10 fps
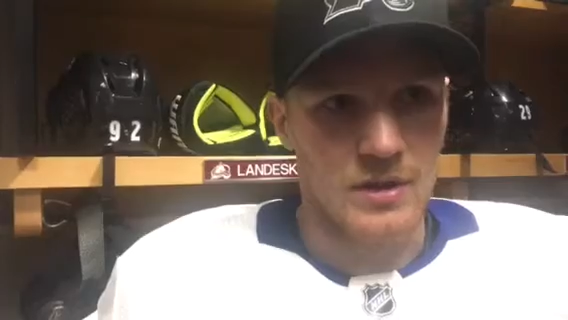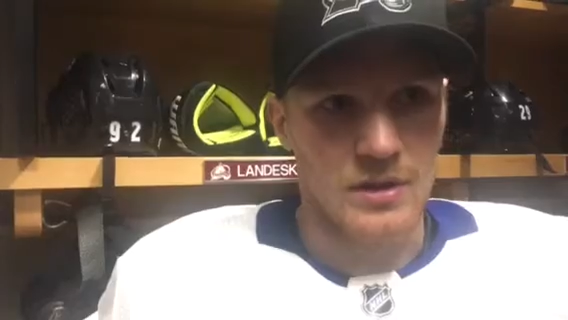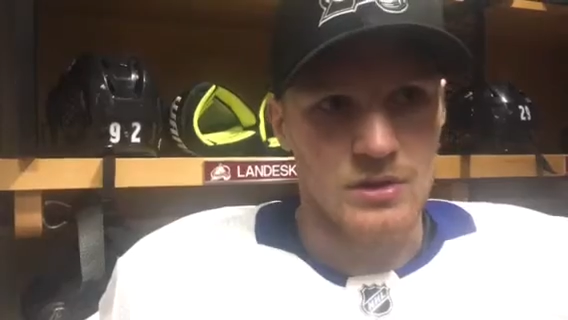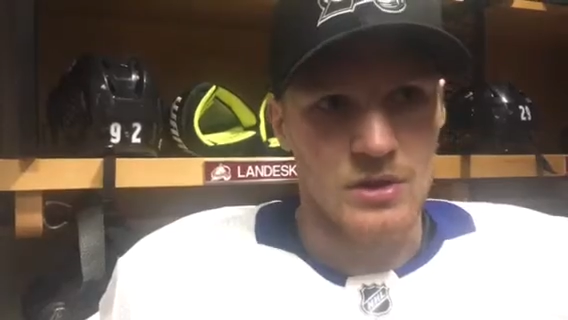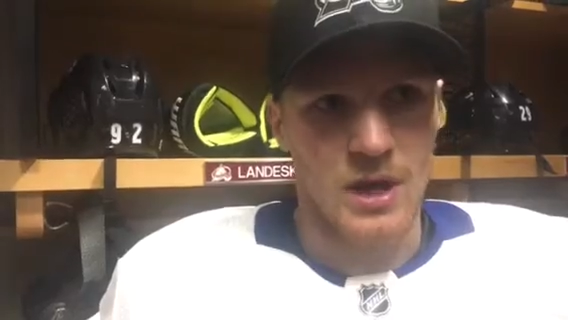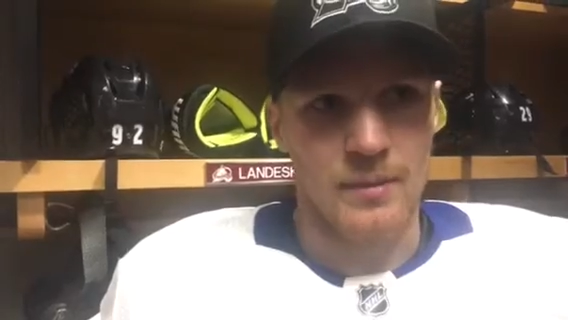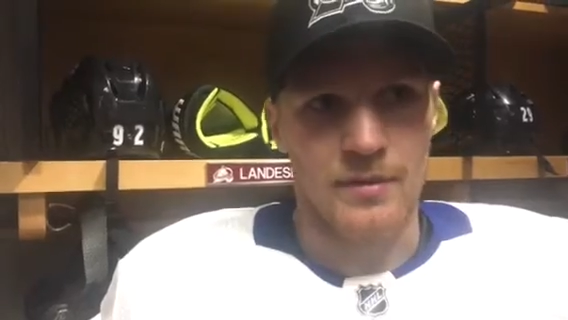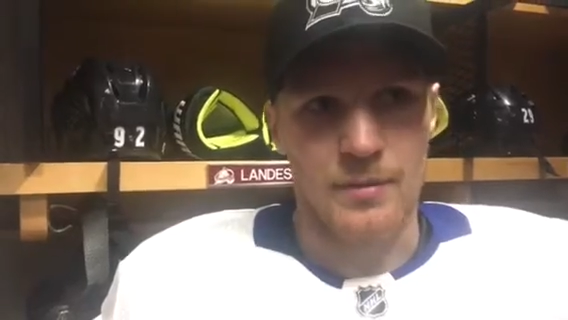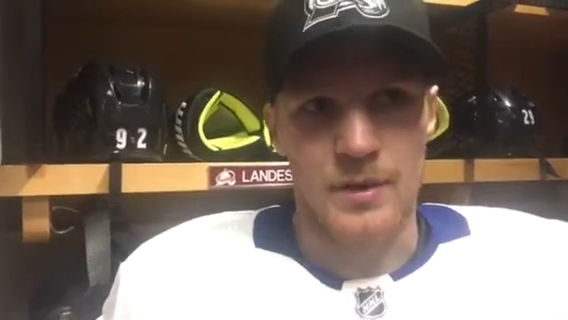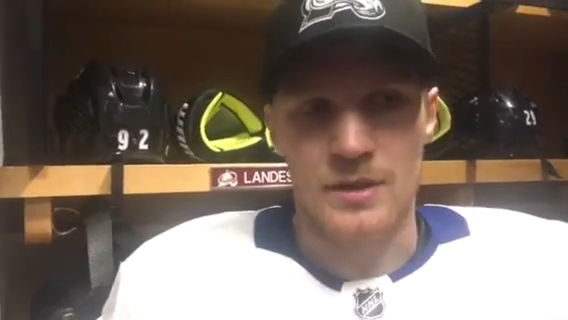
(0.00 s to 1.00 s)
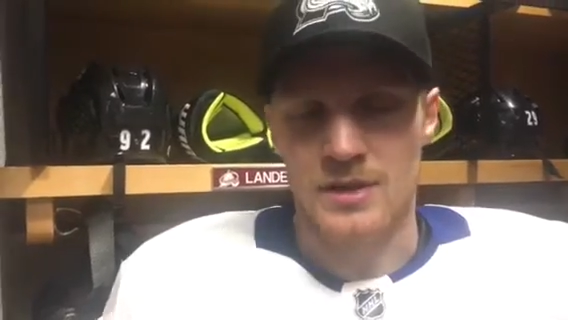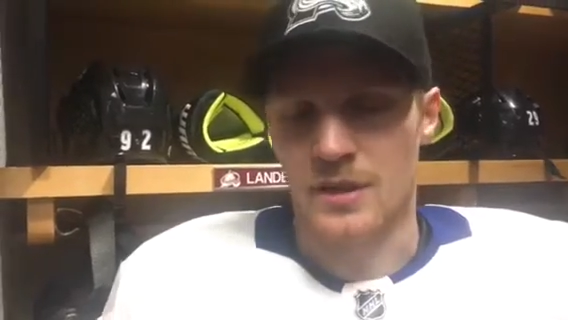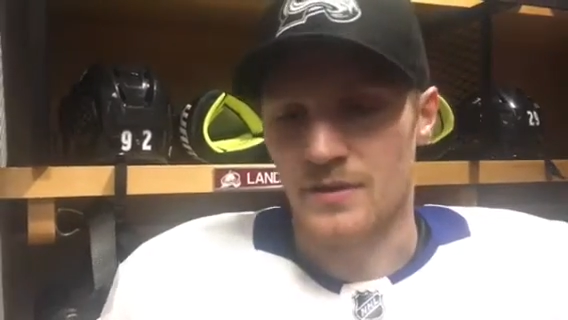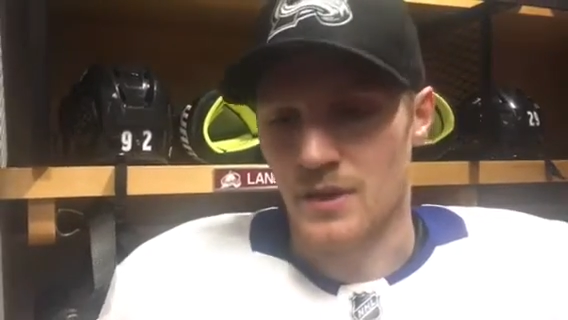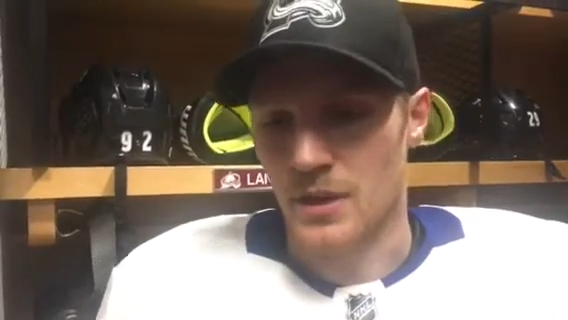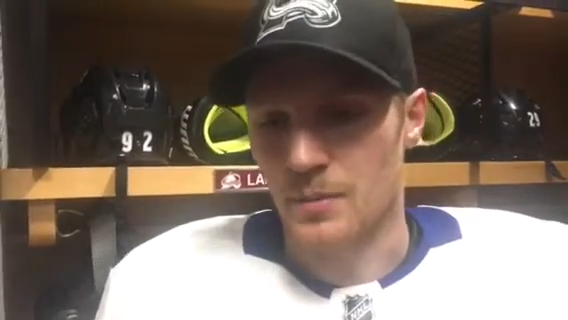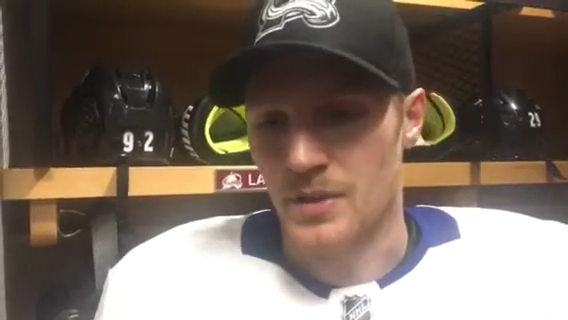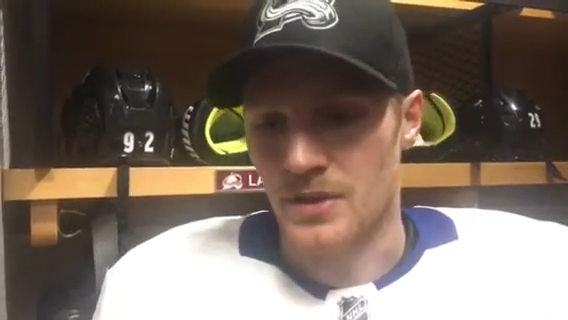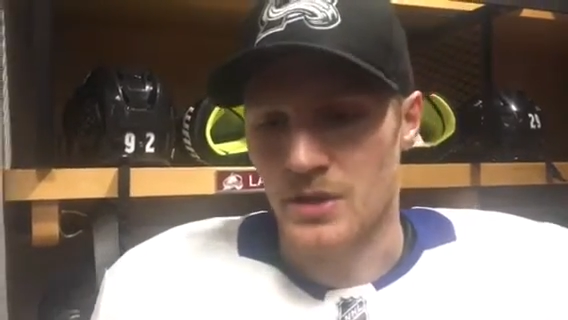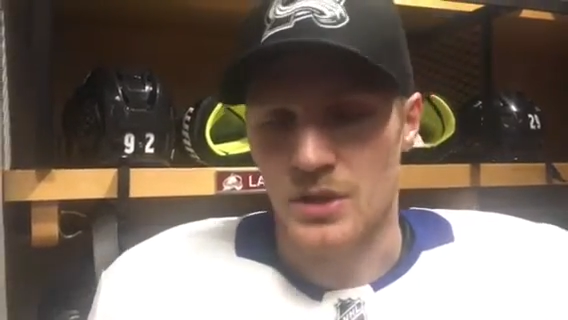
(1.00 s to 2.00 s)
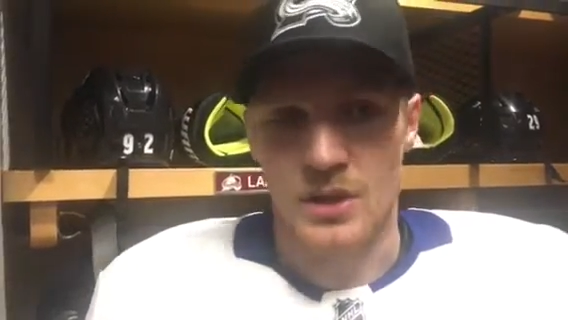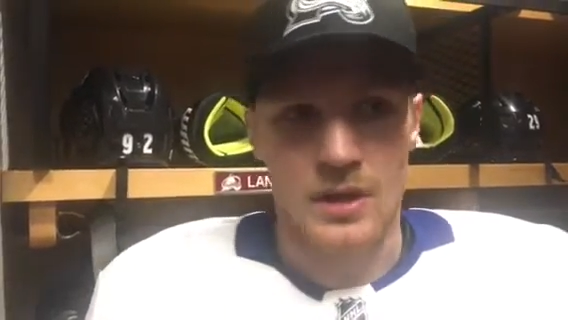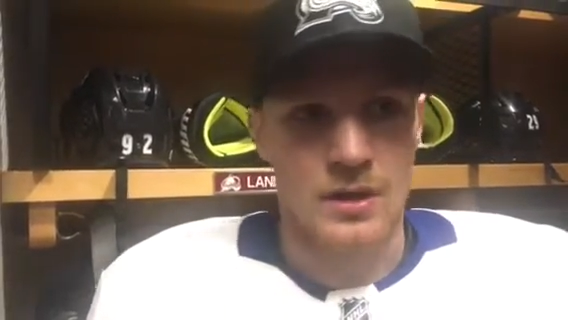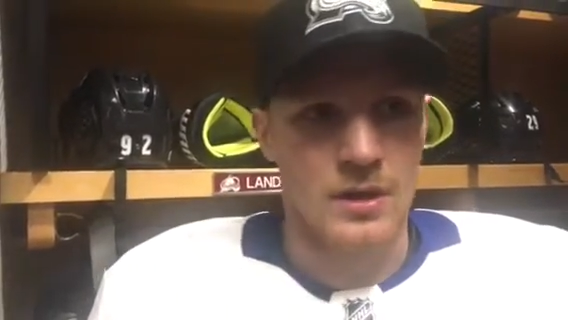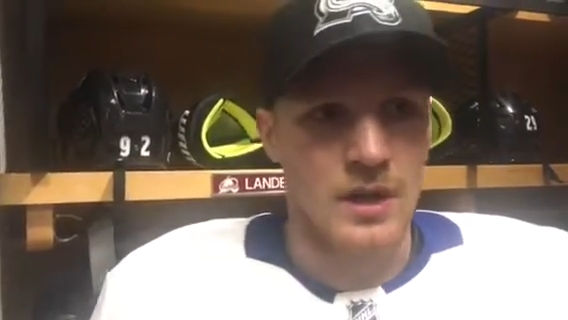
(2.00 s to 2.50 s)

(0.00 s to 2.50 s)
done a good job of putting ourselves in a good position here,